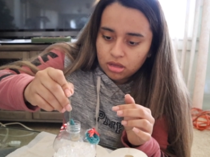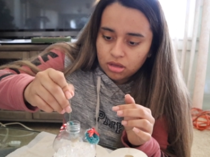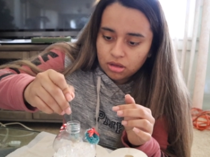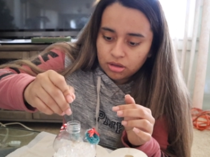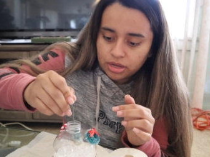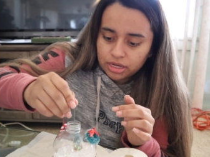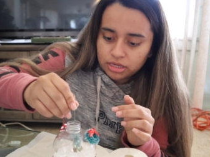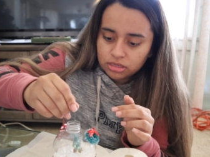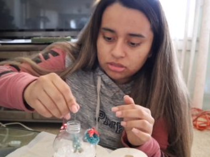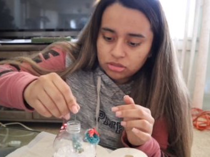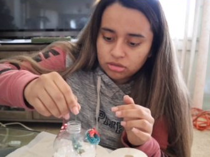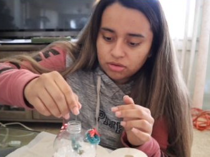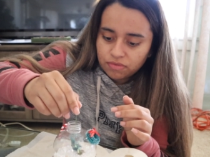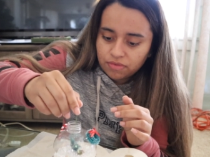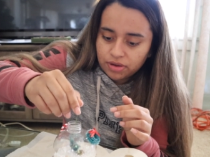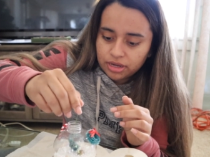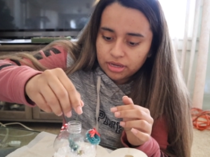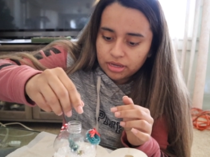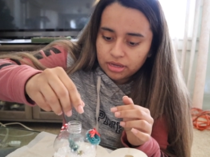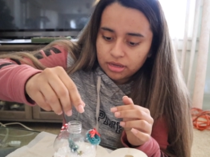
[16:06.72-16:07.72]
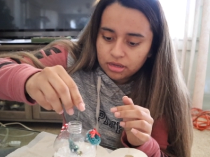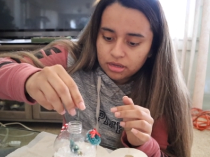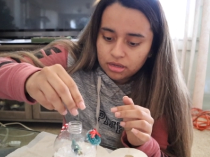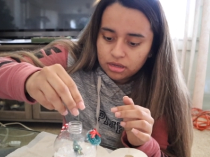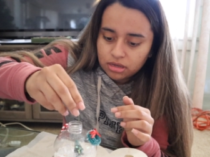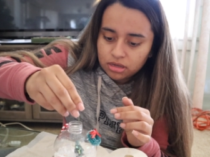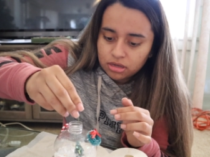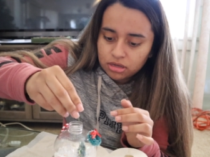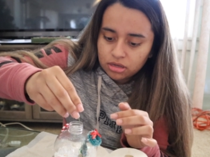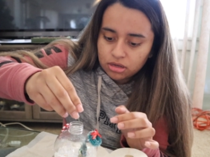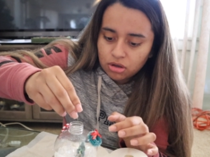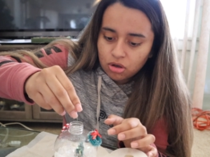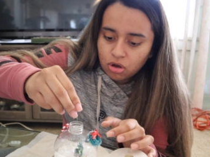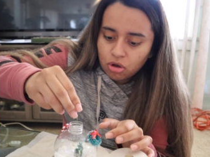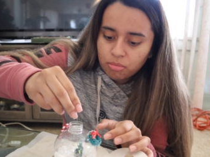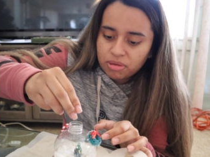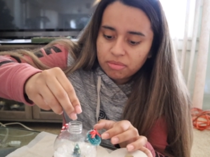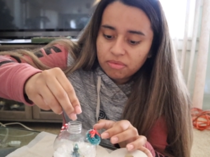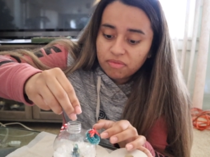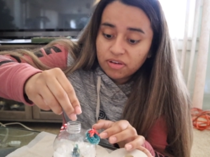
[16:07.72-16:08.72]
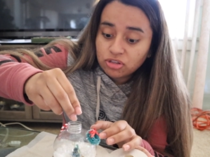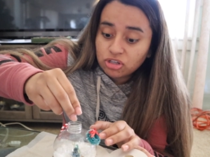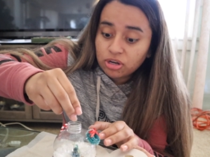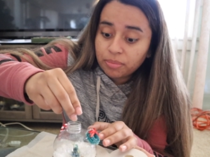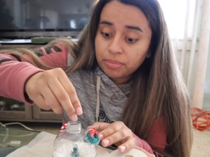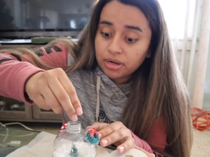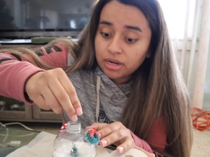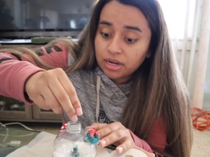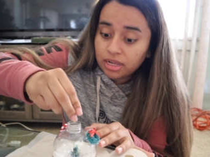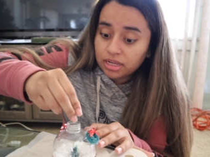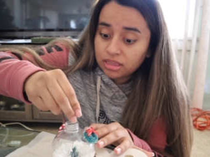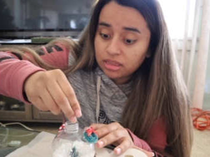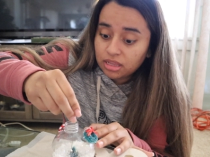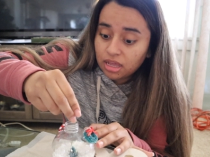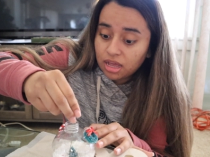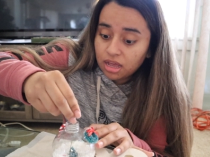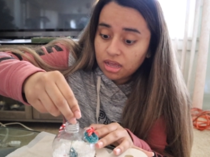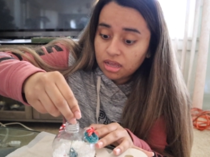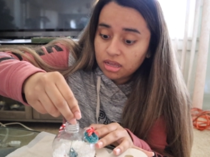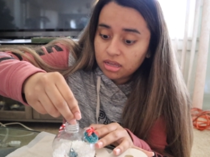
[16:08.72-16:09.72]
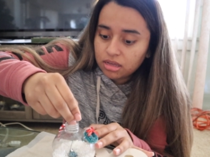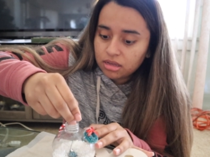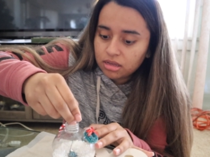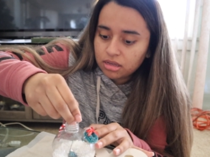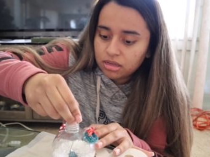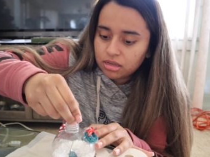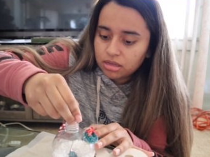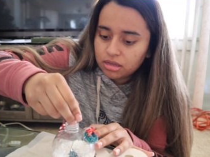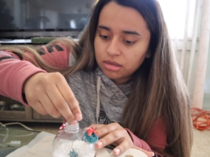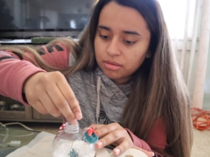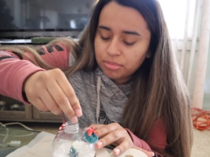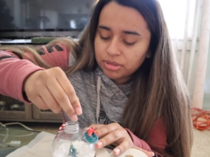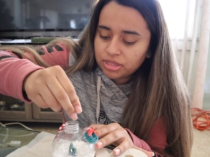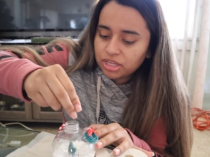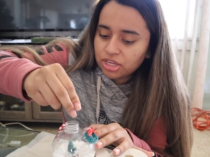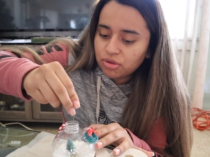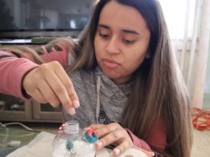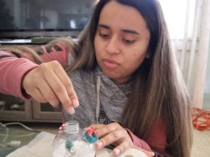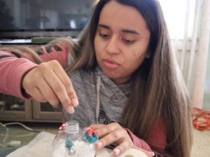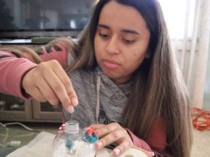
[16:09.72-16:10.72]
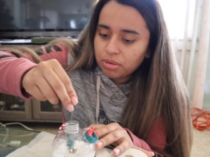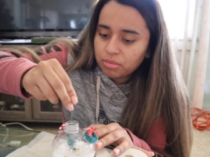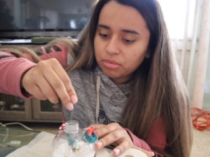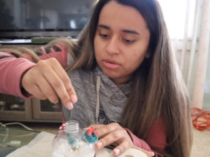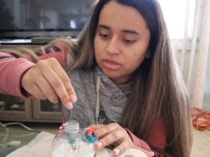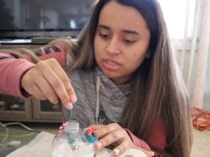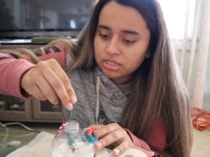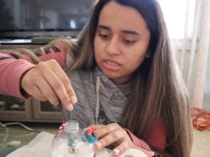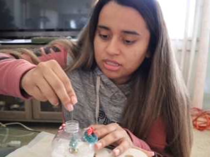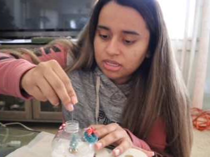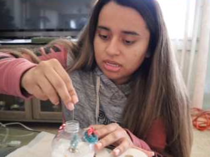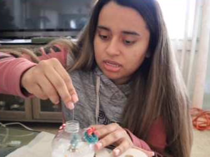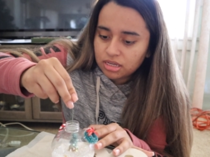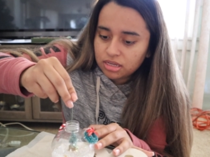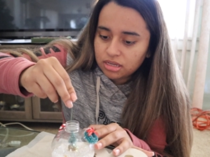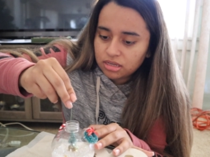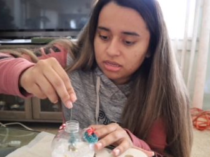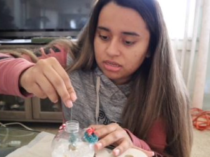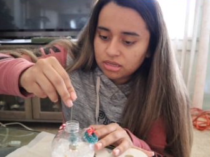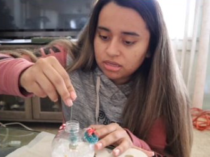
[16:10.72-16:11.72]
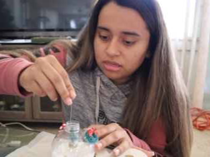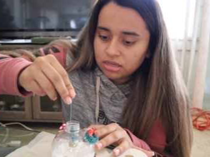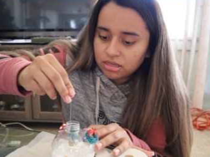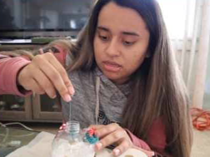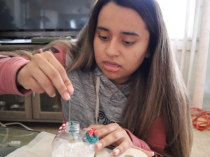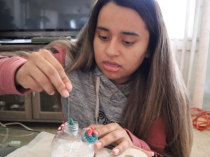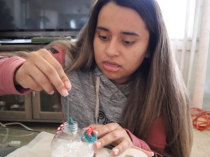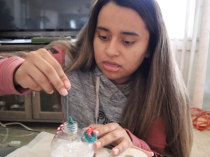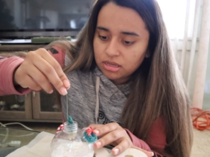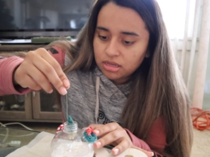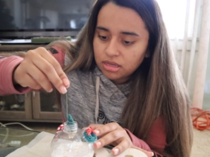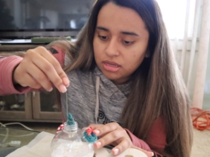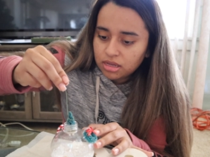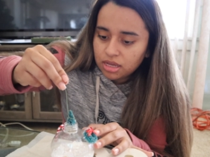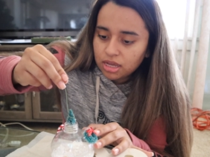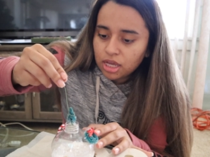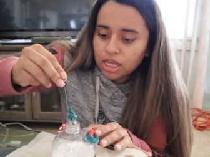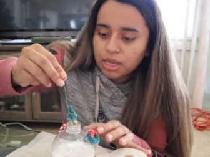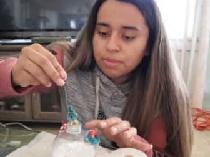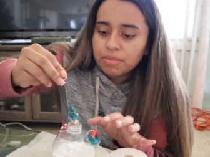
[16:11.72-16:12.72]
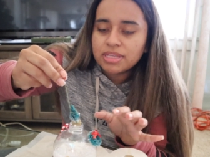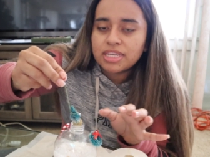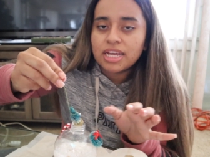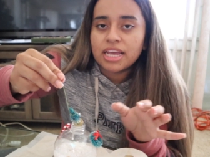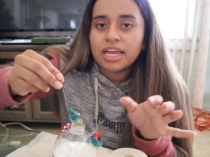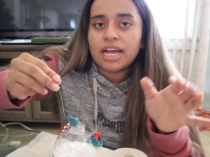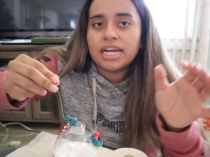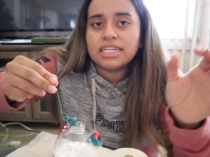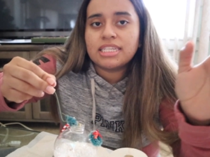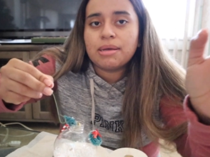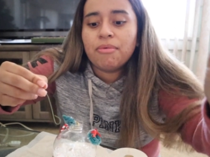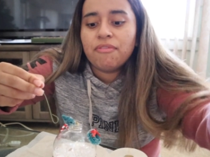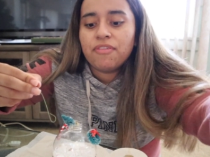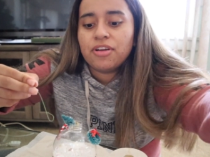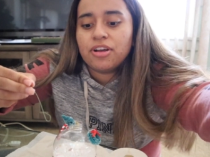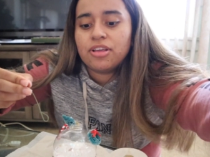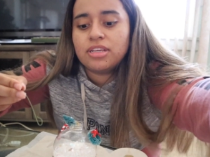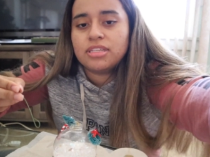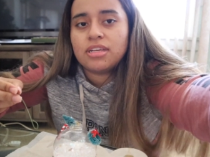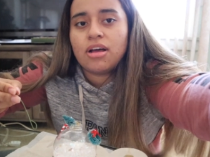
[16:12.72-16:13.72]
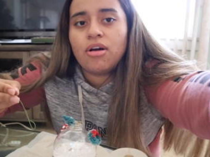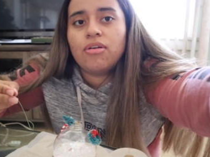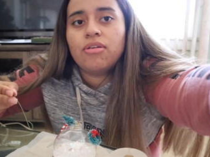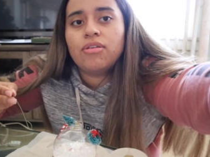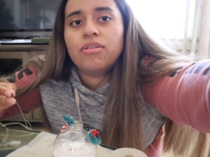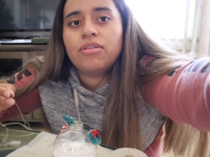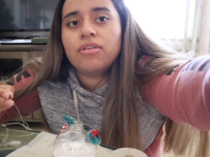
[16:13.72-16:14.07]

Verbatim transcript: Okay, so if I, oh, maybe if I drop it in like that, but then you won't be able to see it. Give me a second, guys. I'm gonna figure this out.